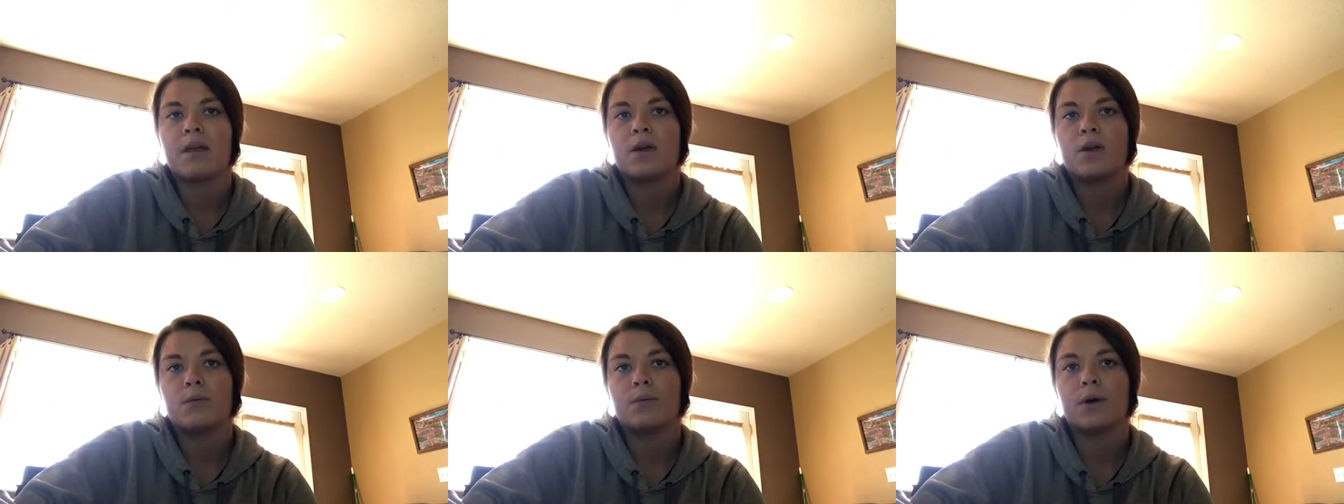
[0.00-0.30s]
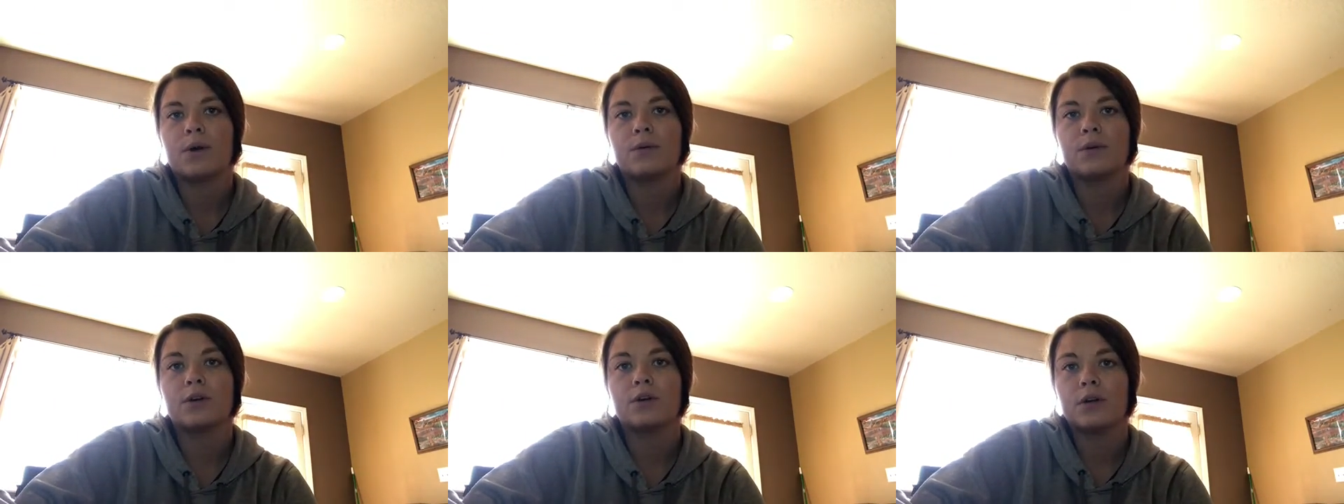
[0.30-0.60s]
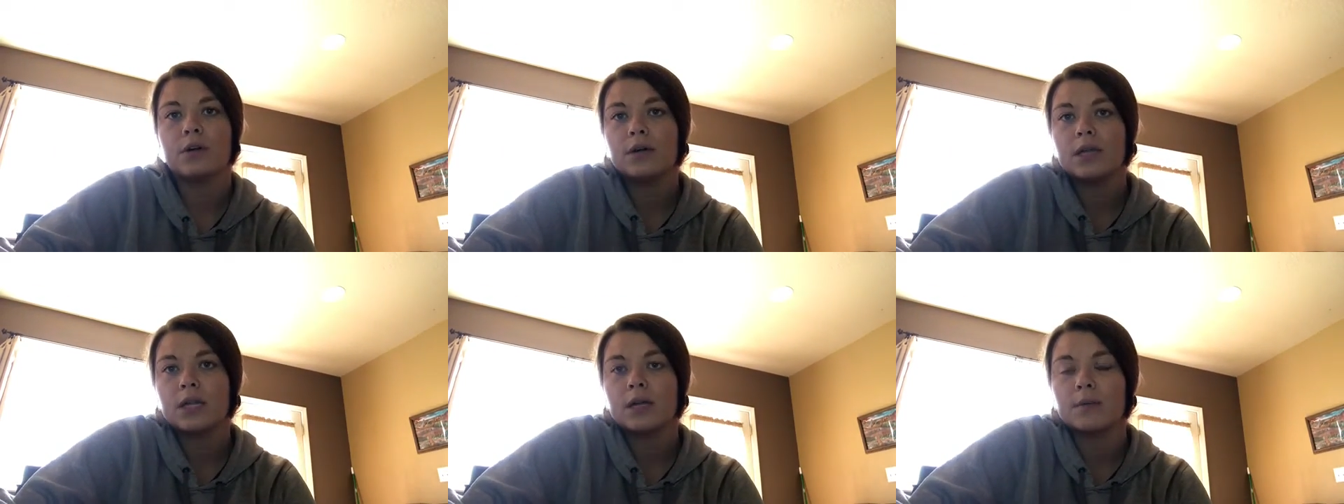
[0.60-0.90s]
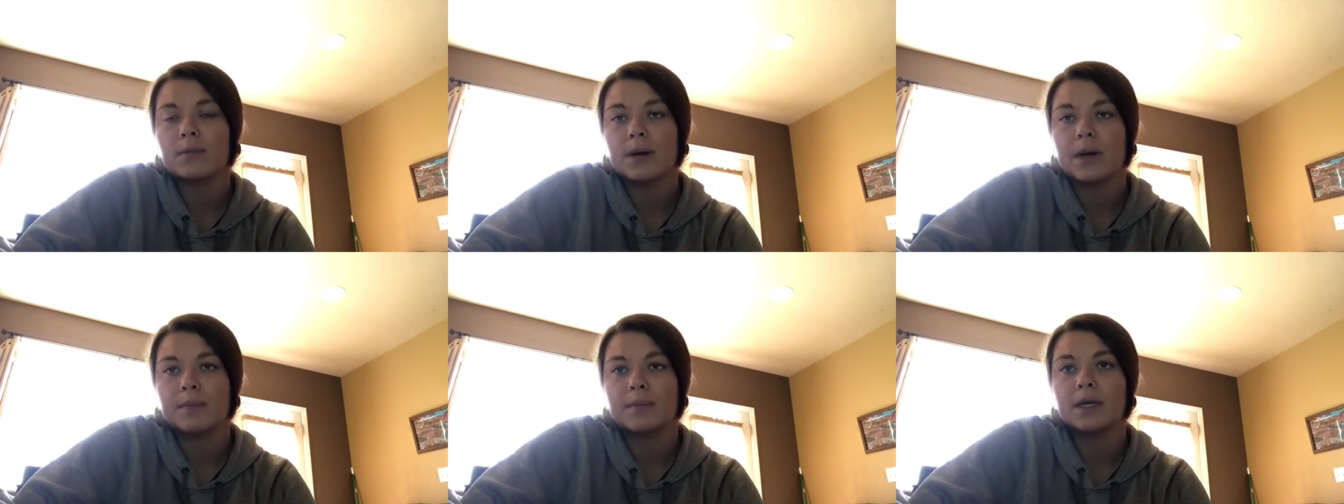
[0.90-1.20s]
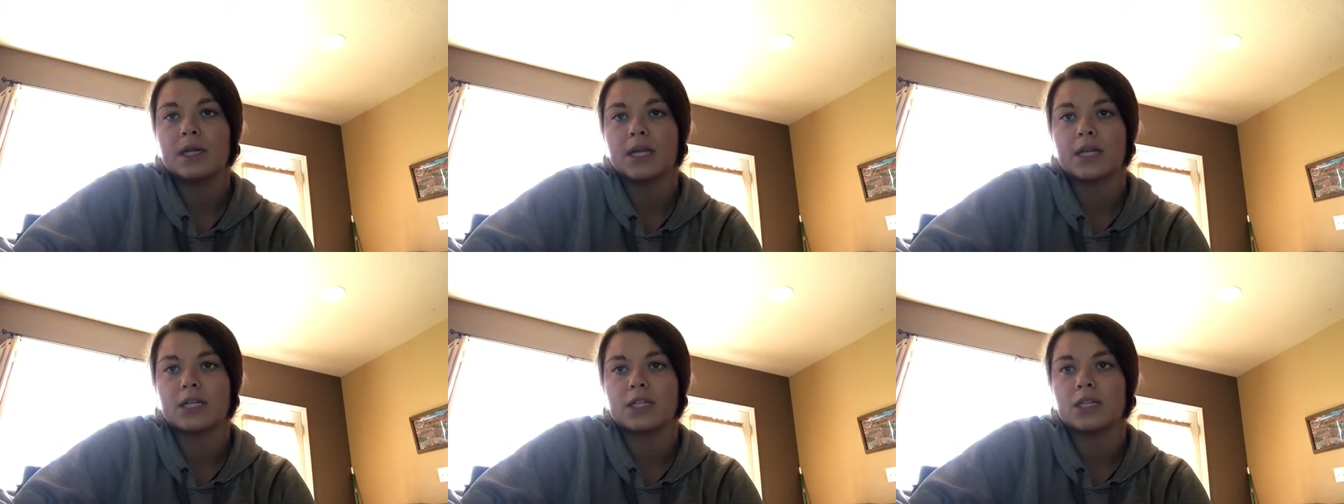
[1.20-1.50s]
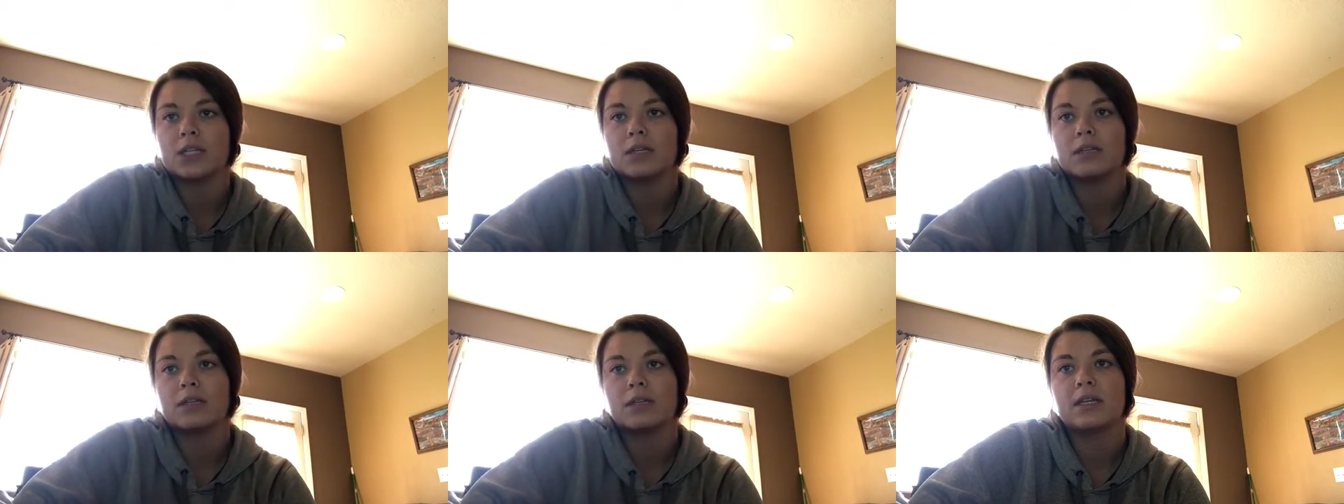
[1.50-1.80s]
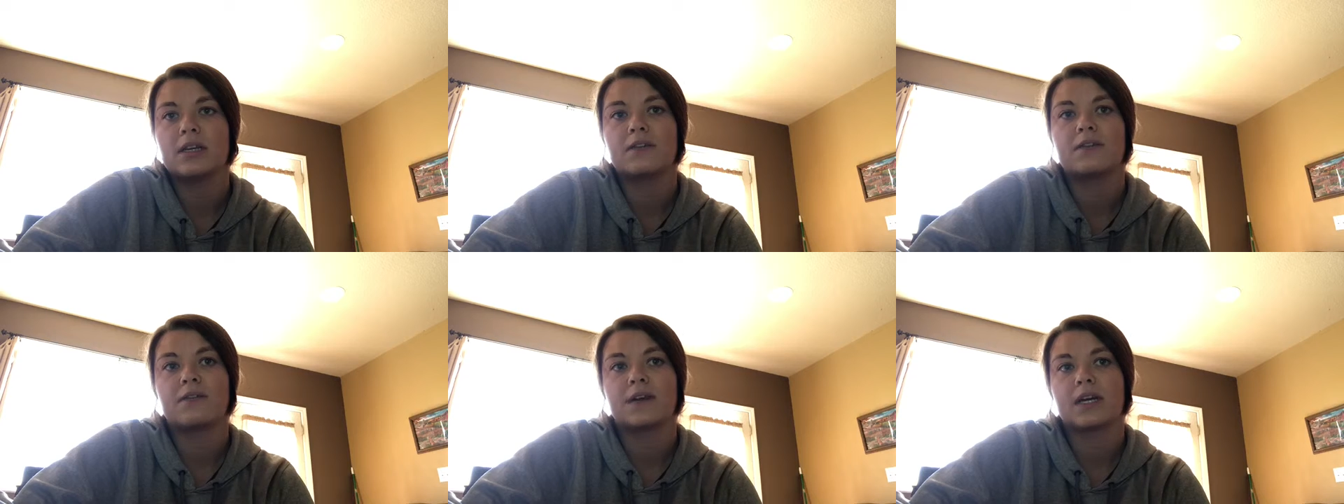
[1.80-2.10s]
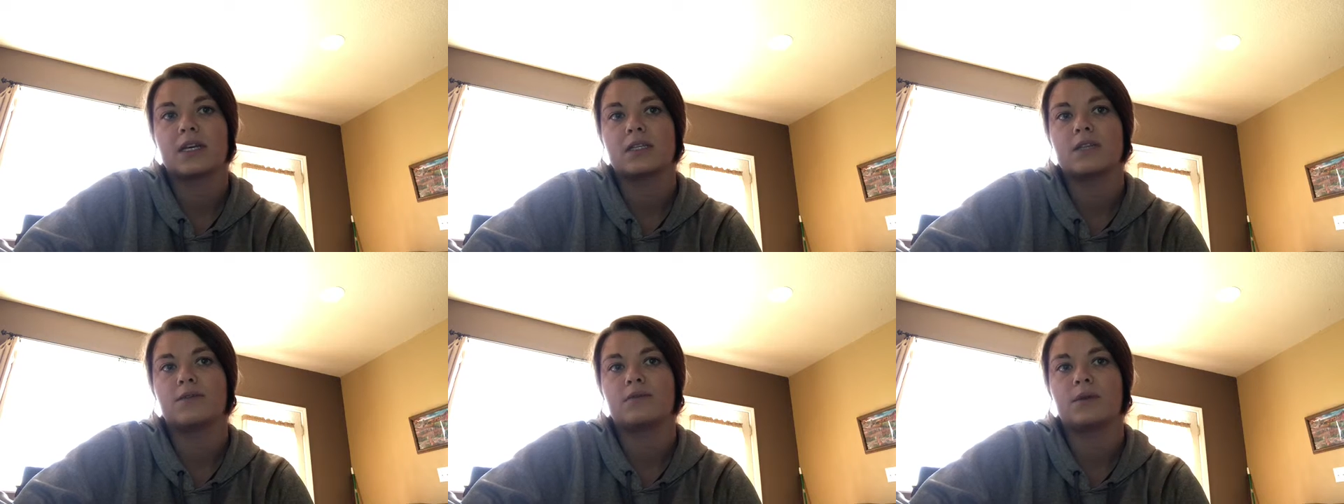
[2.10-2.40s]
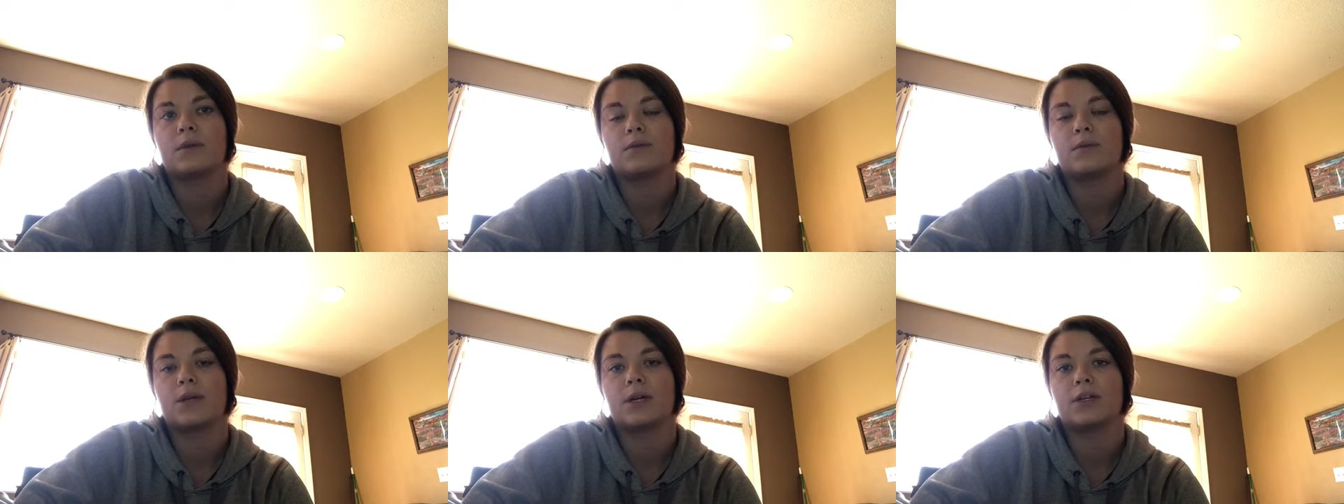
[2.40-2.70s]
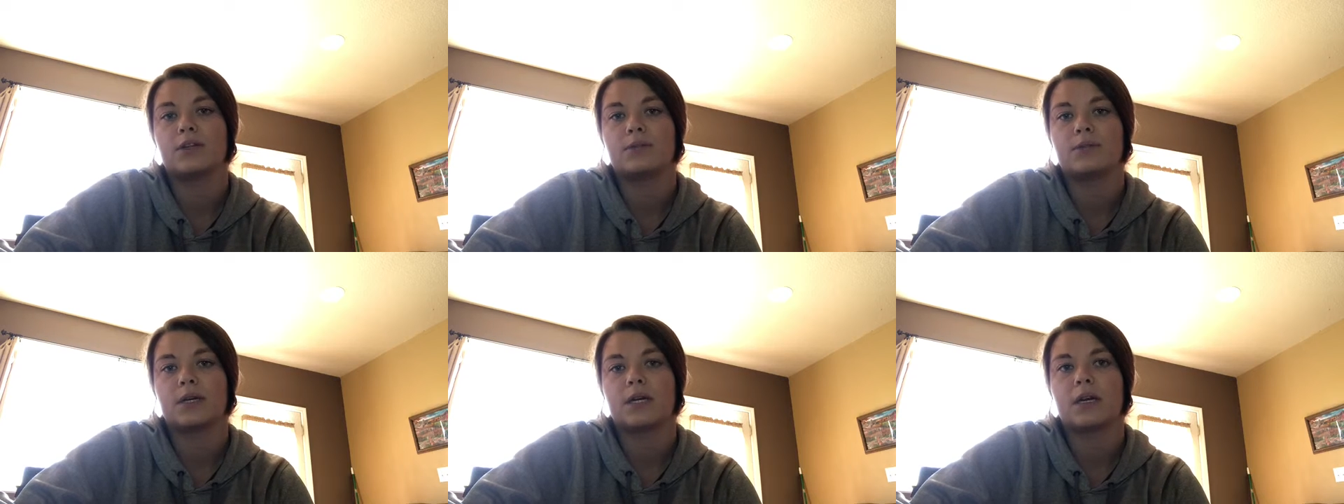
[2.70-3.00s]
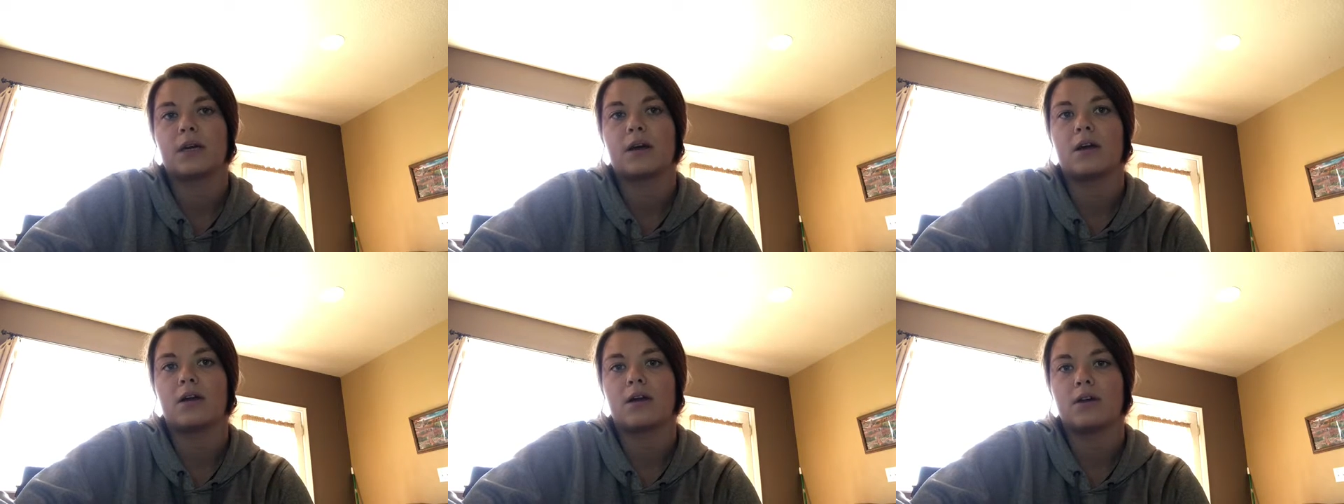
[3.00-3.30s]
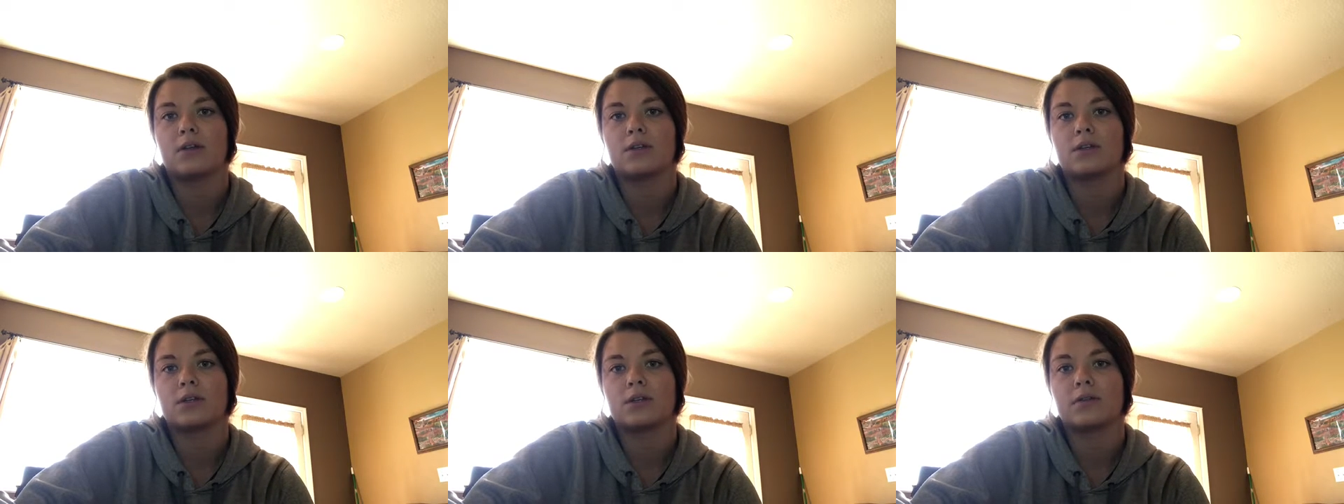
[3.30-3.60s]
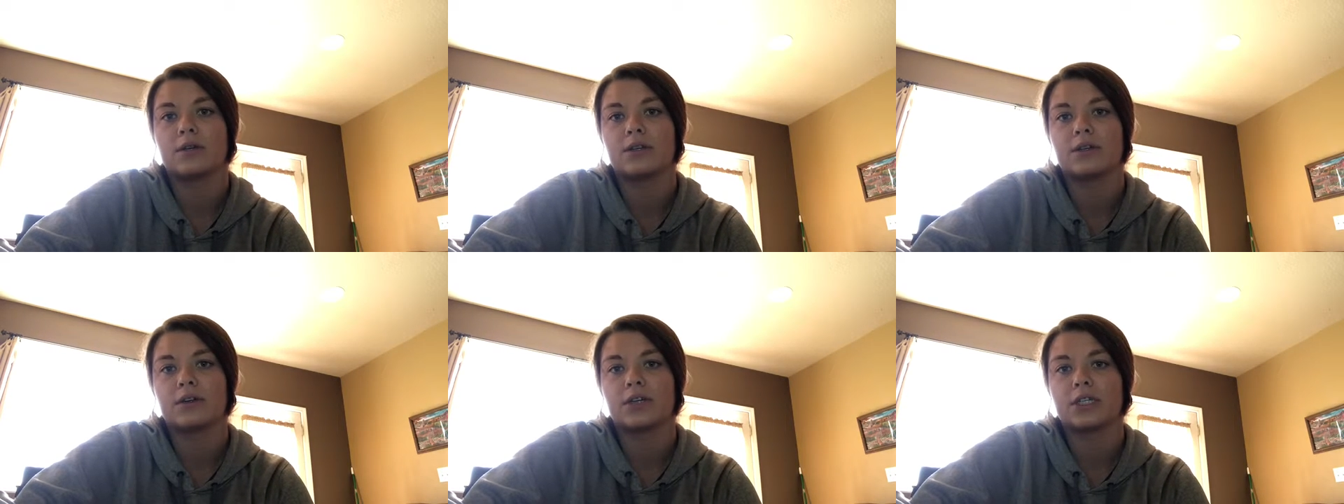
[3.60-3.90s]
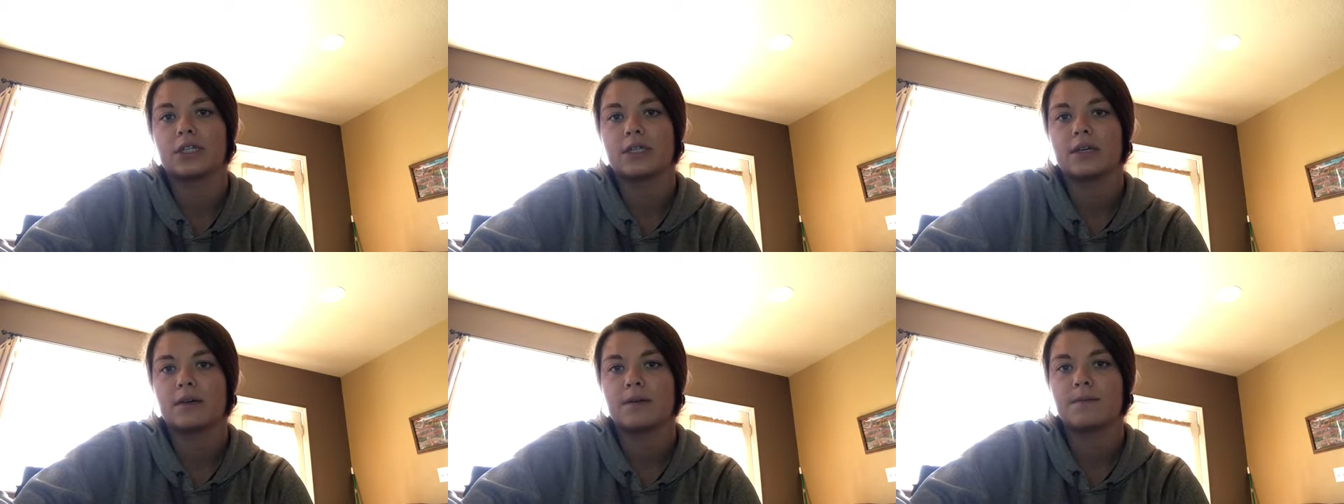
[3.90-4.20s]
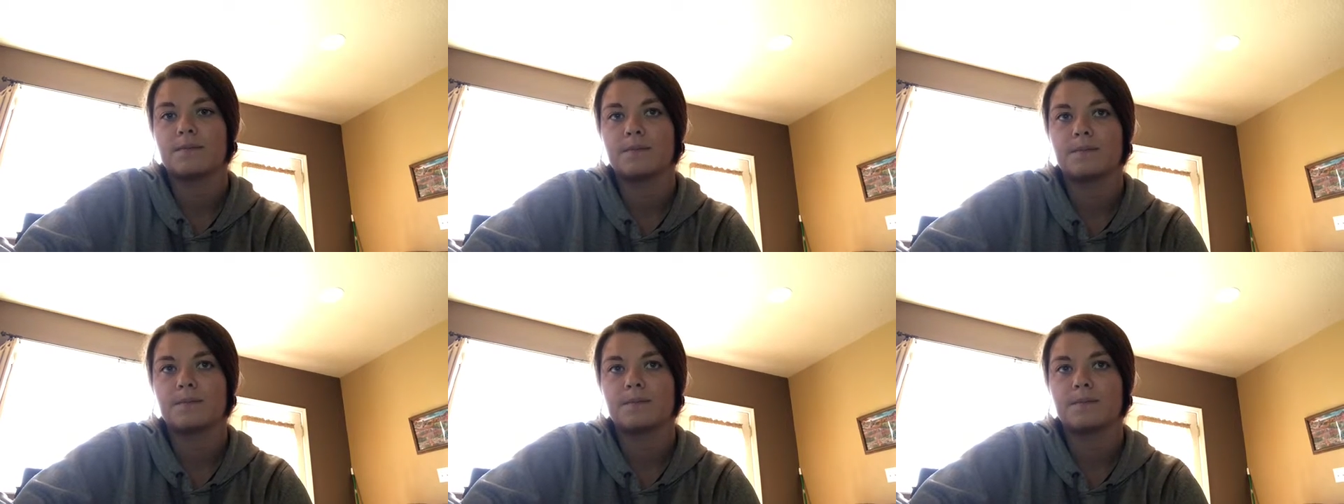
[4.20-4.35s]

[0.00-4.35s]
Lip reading: While we're growing our population, the effects of what we are doing are also increasing.